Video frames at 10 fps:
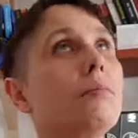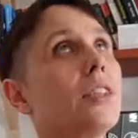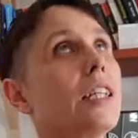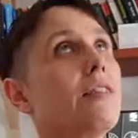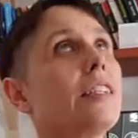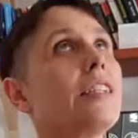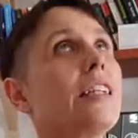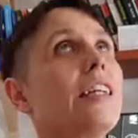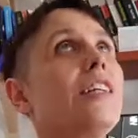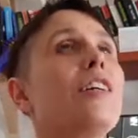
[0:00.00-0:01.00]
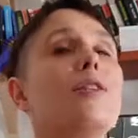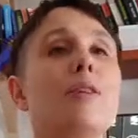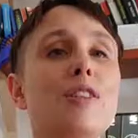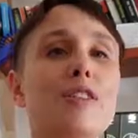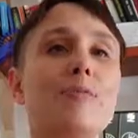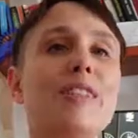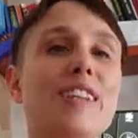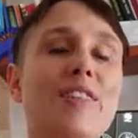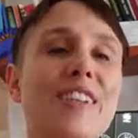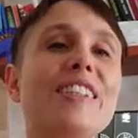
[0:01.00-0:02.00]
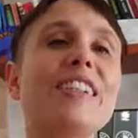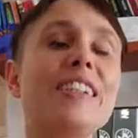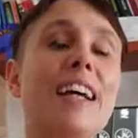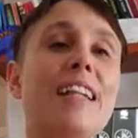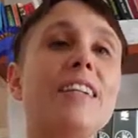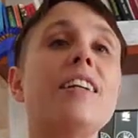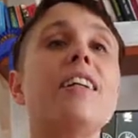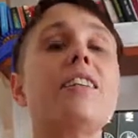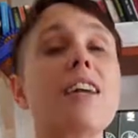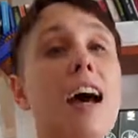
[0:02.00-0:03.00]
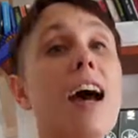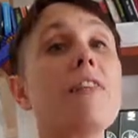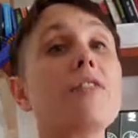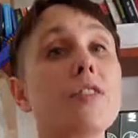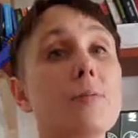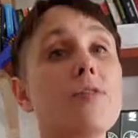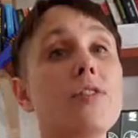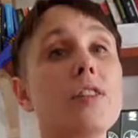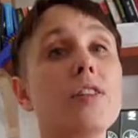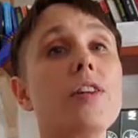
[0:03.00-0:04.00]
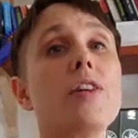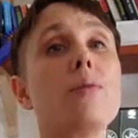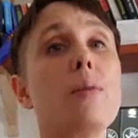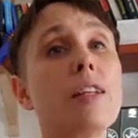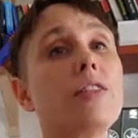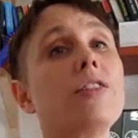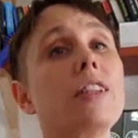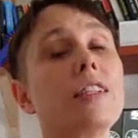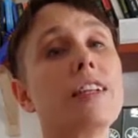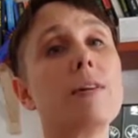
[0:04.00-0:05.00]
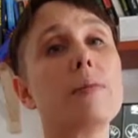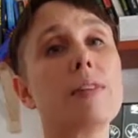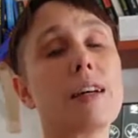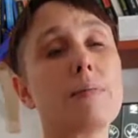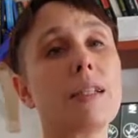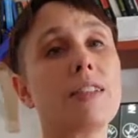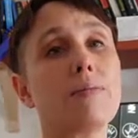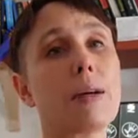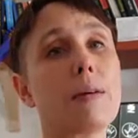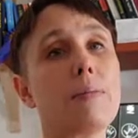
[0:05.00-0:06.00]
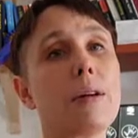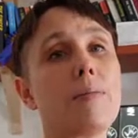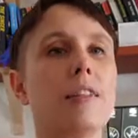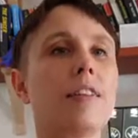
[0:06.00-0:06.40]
with some serious intent, to have some fun when you sit down with that piece of paper.